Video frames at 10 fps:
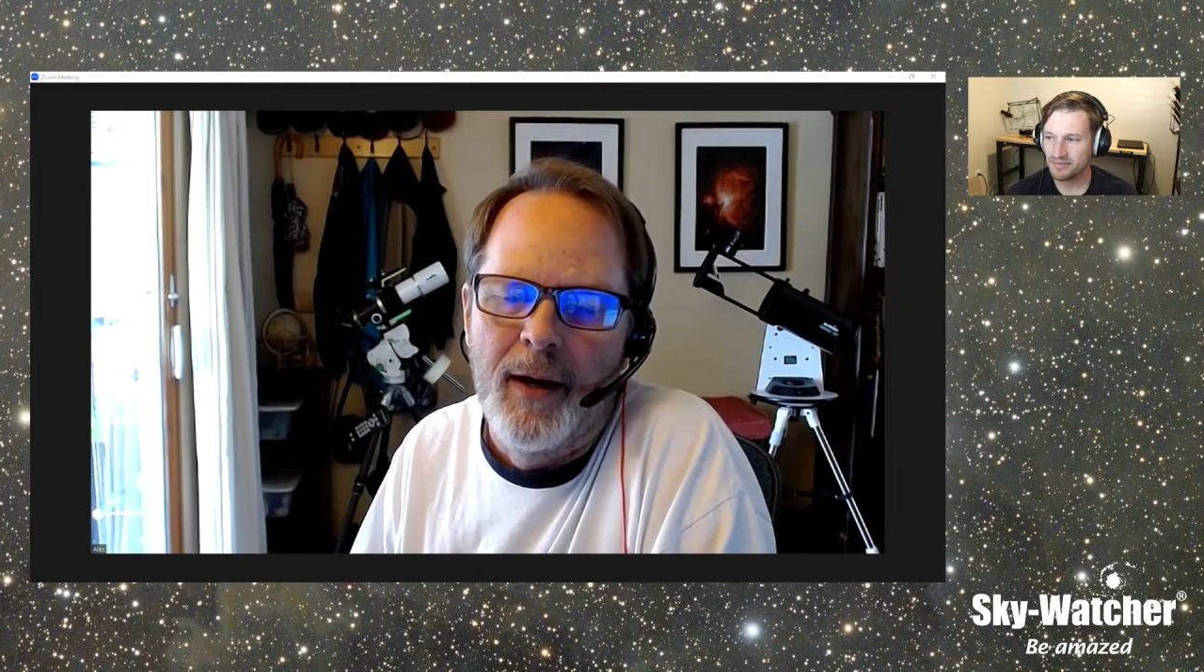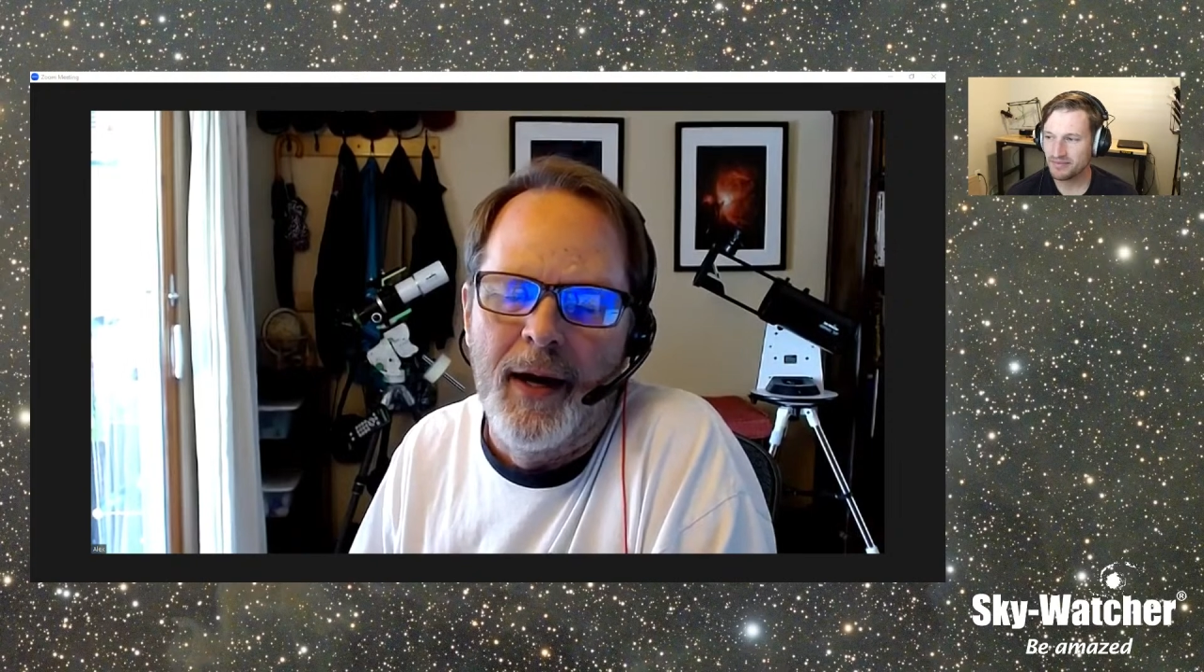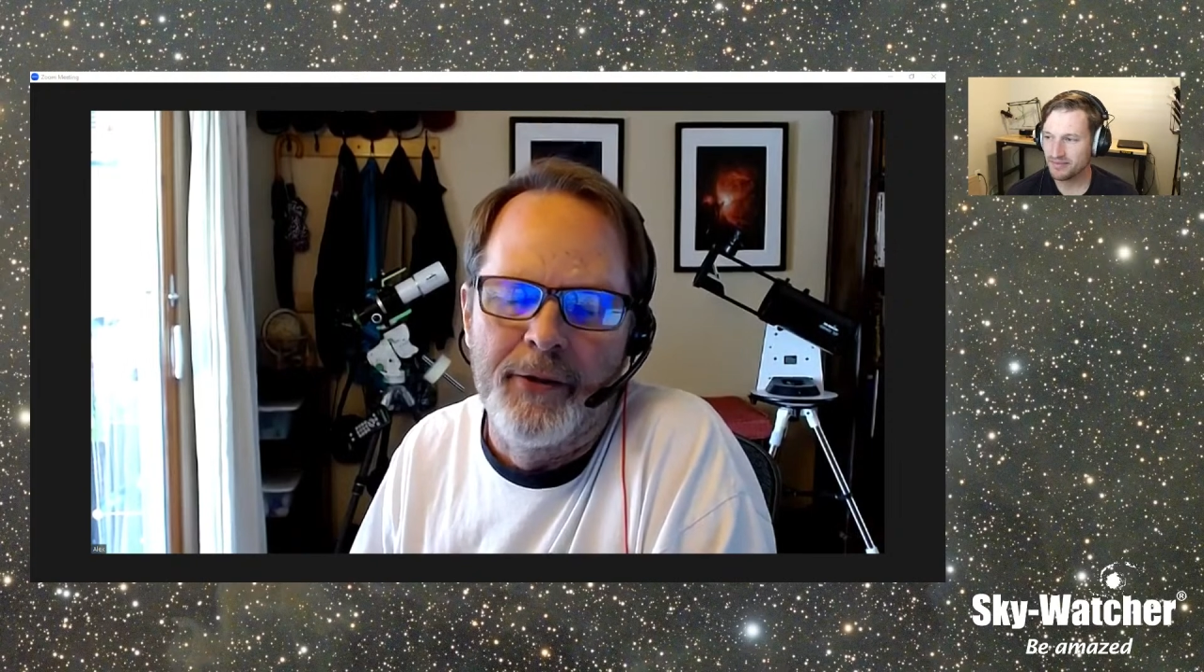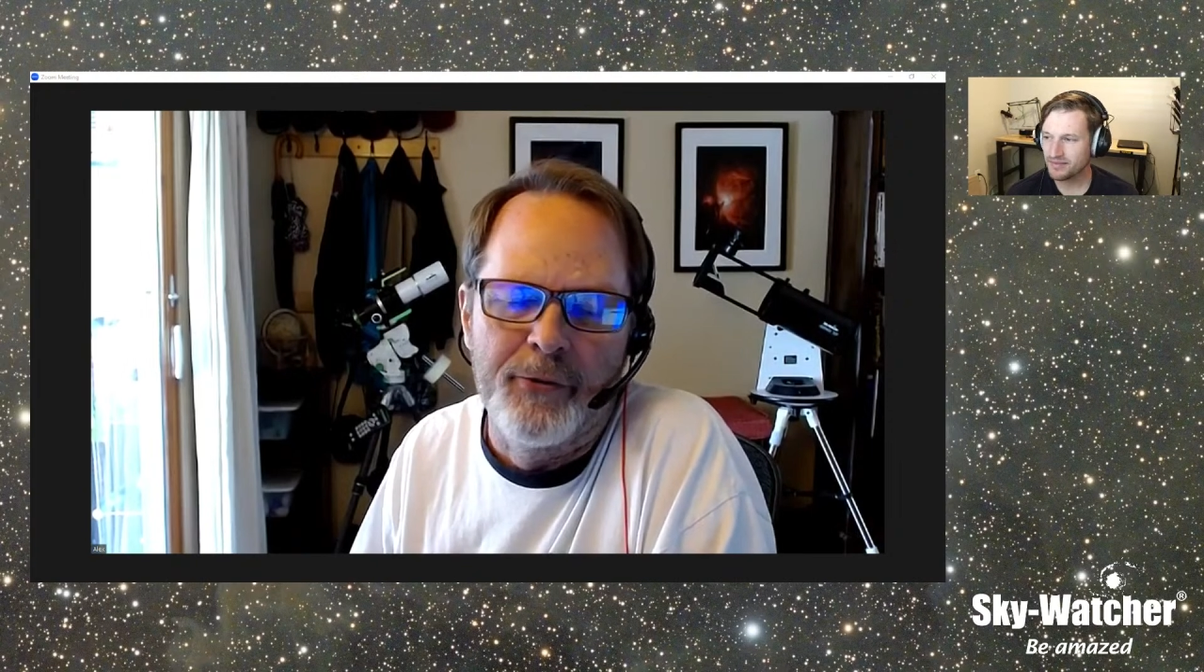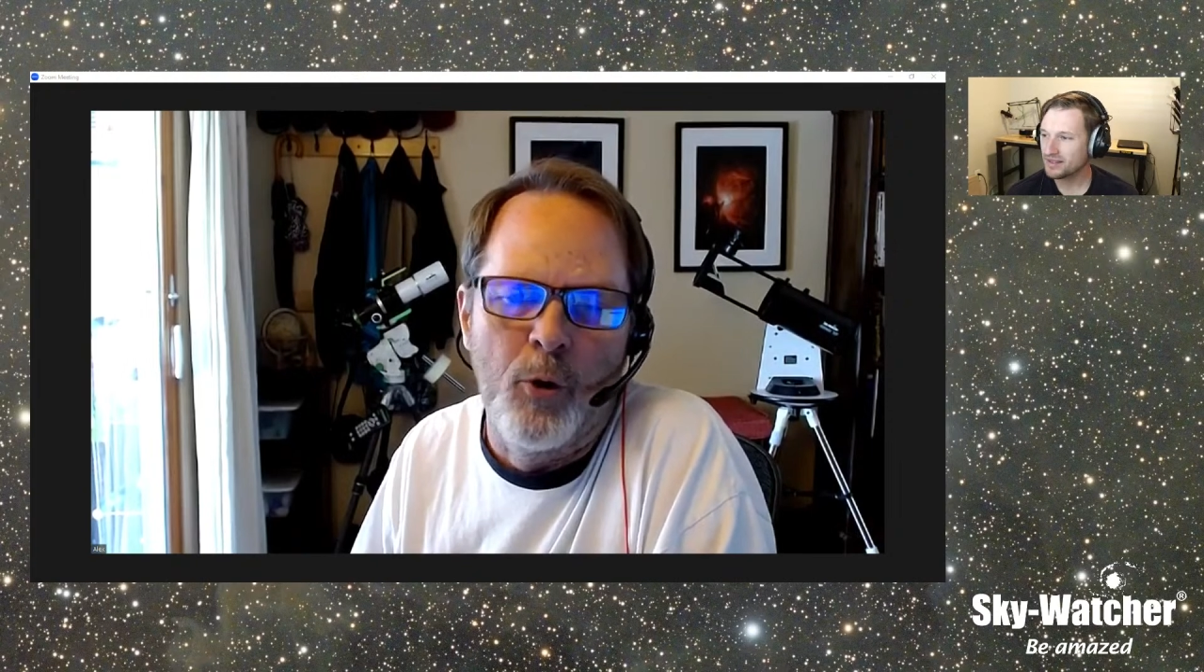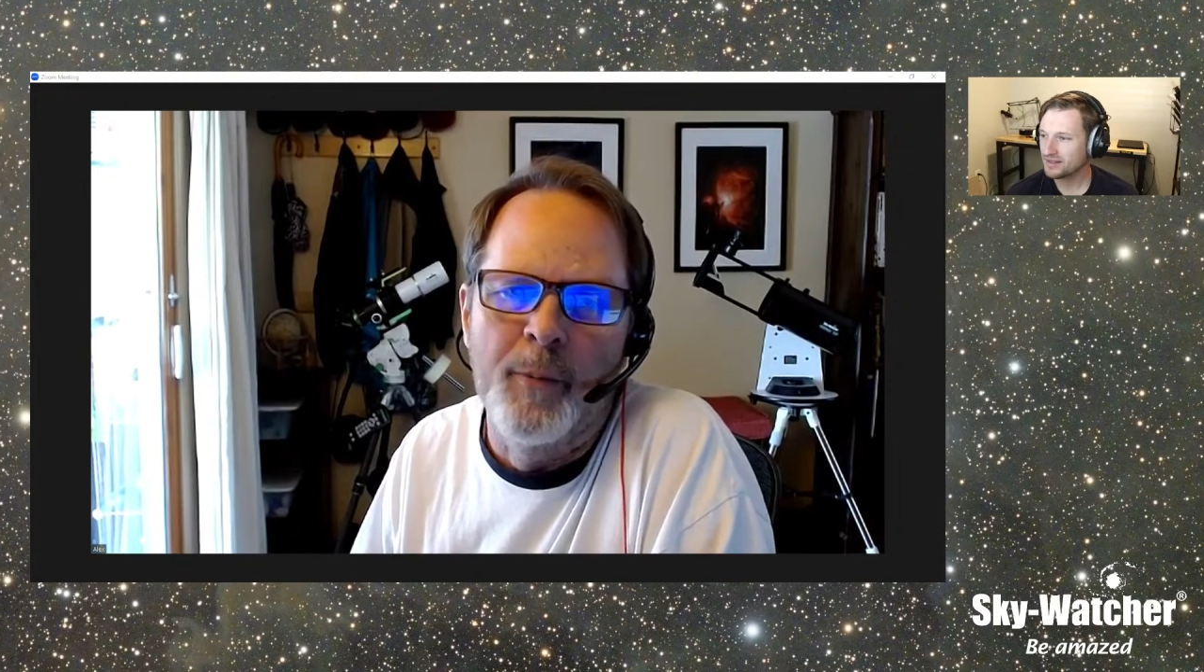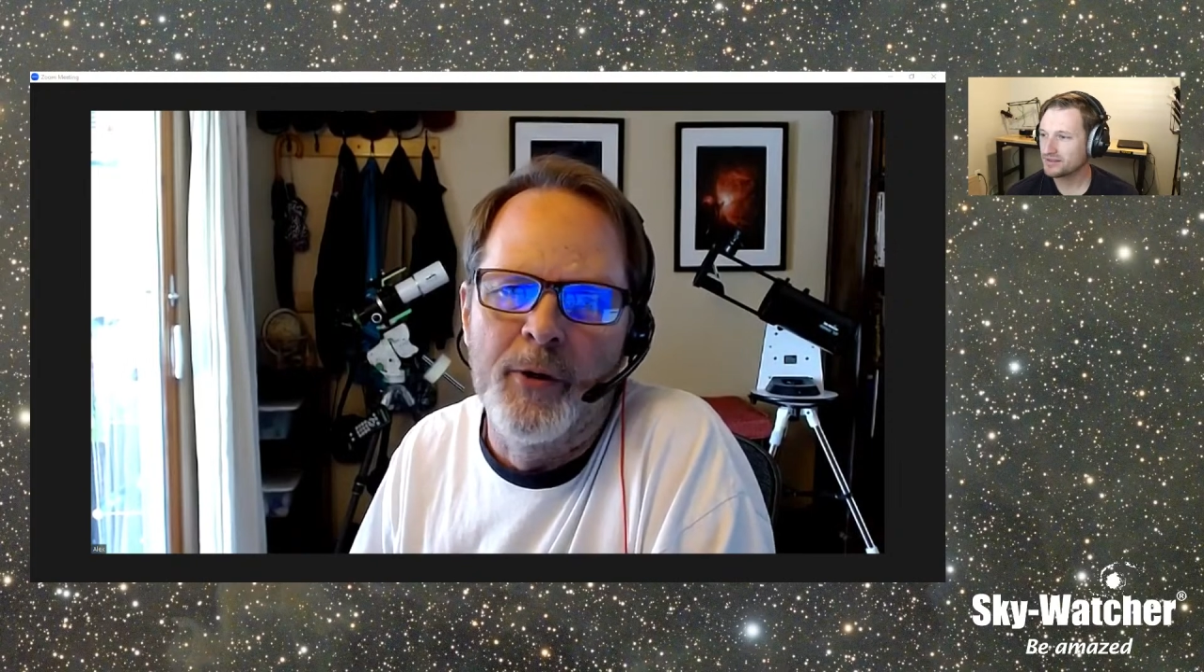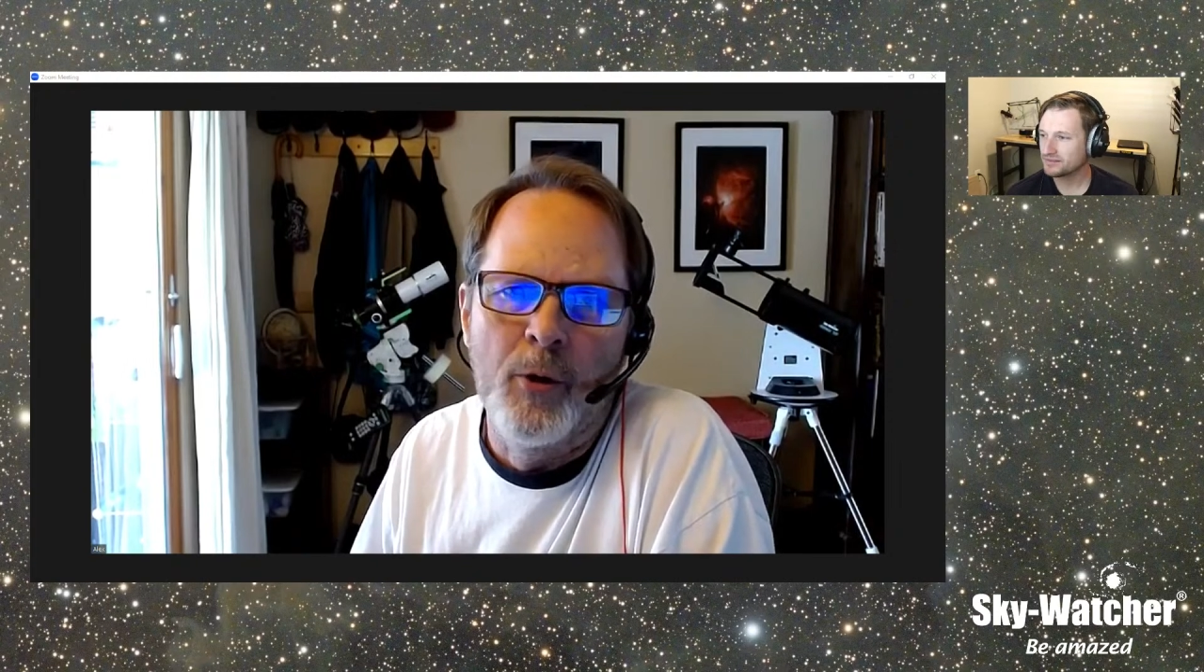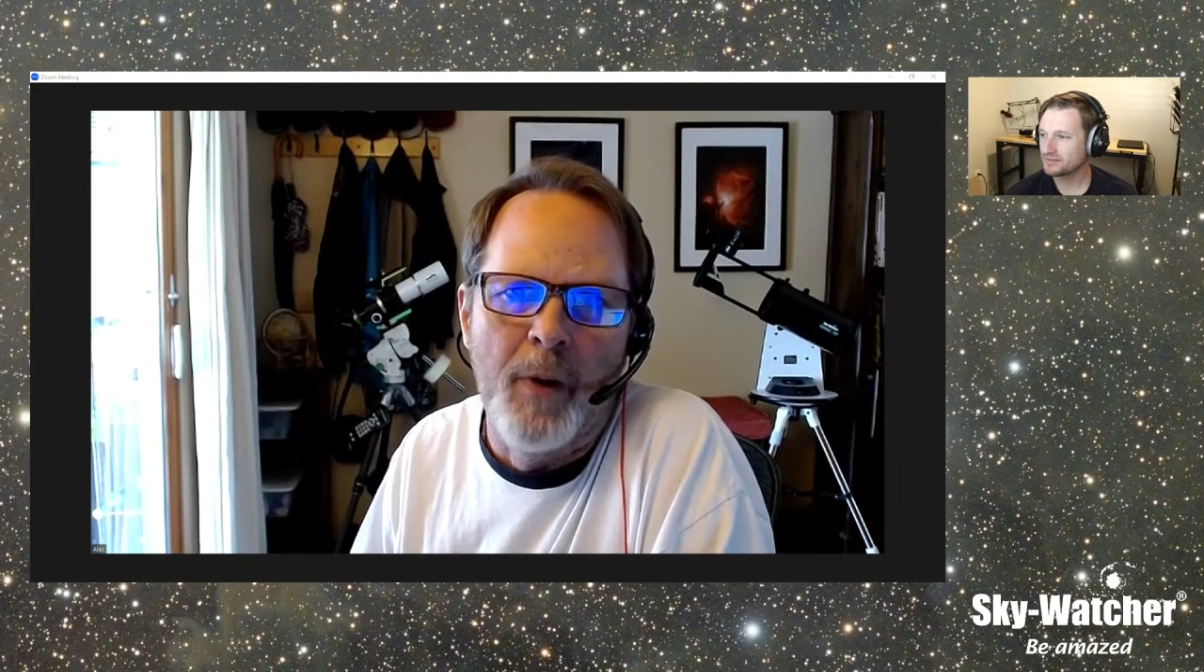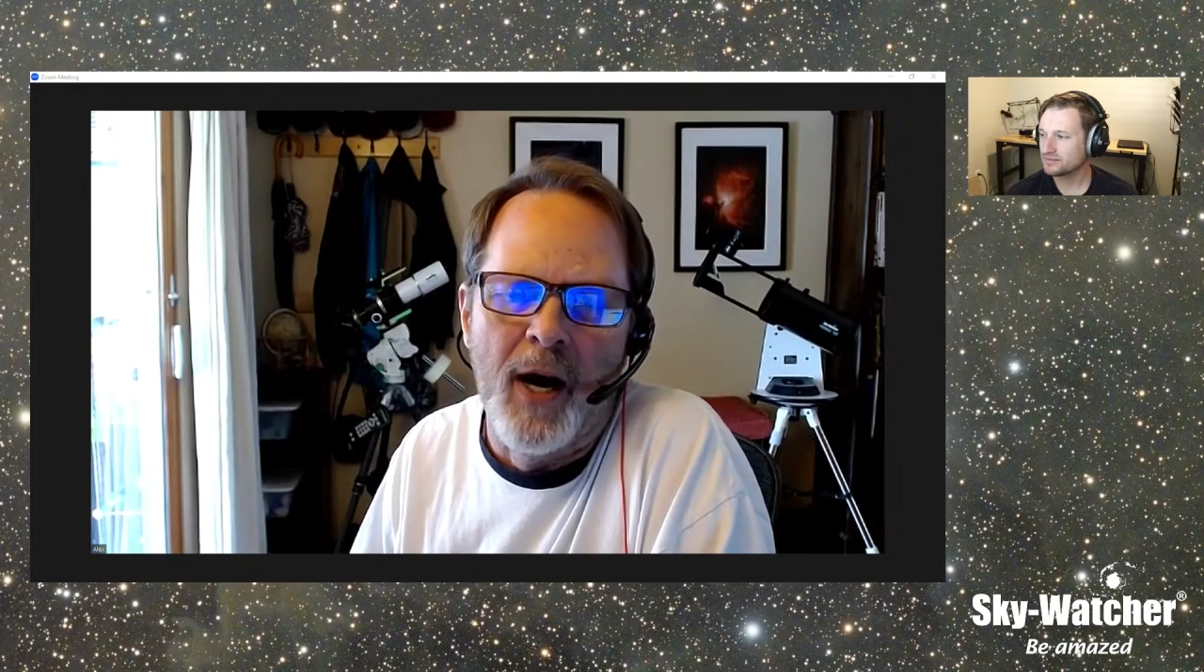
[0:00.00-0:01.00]
I throw them
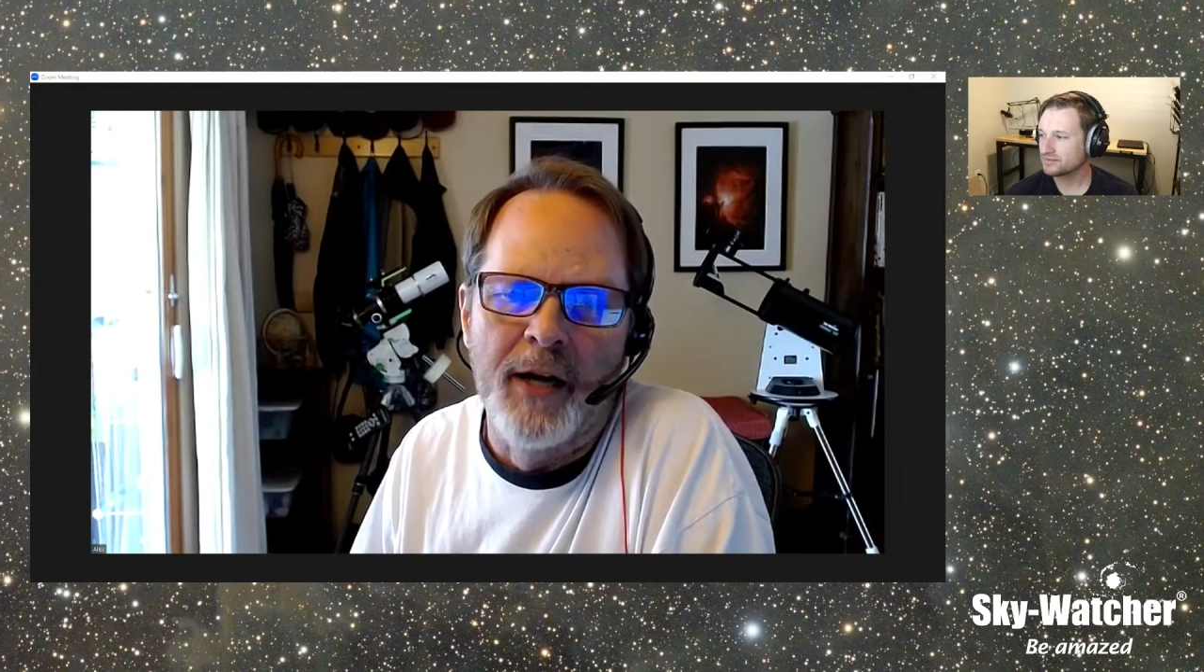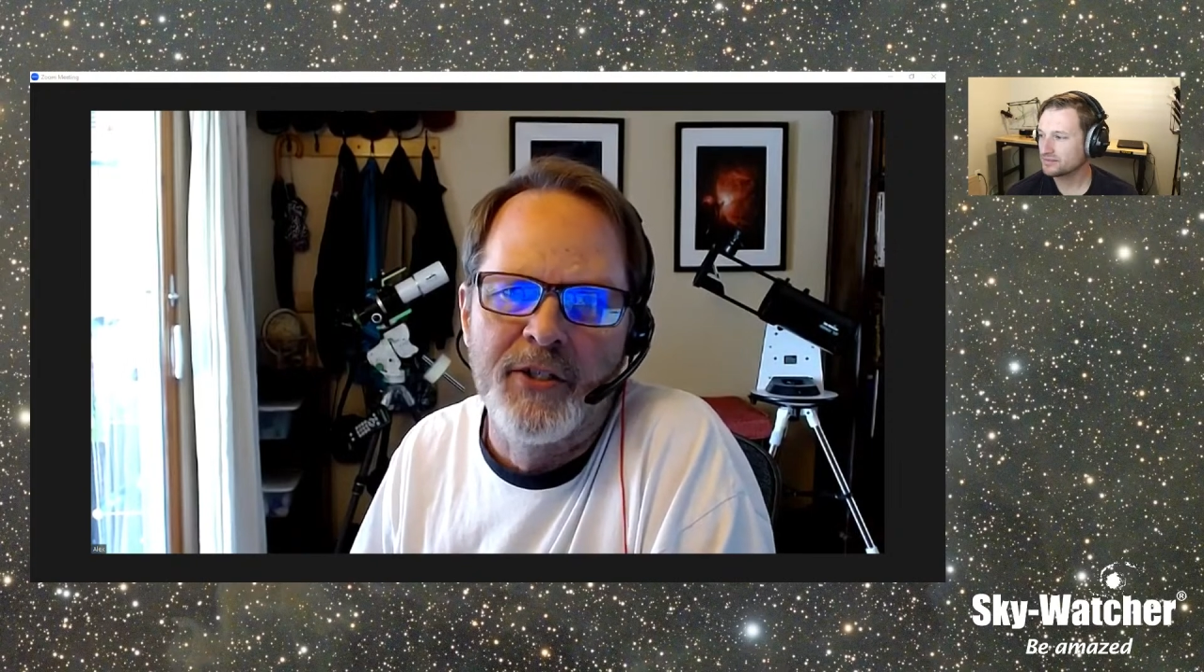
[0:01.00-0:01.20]
into a box